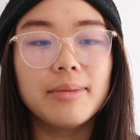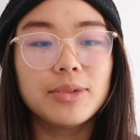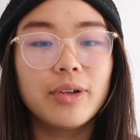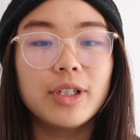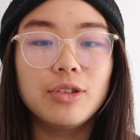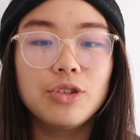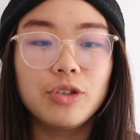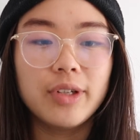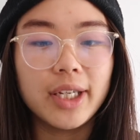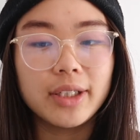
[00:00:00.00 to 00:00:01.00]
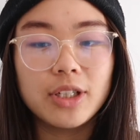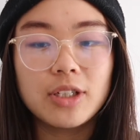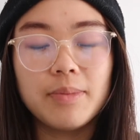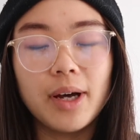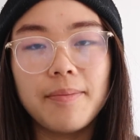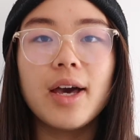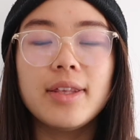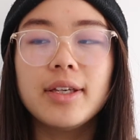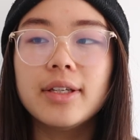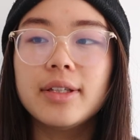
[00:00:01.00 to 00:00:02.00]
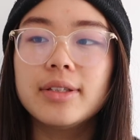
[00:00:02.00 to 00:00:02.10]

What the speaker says: So I do tutor English, but I think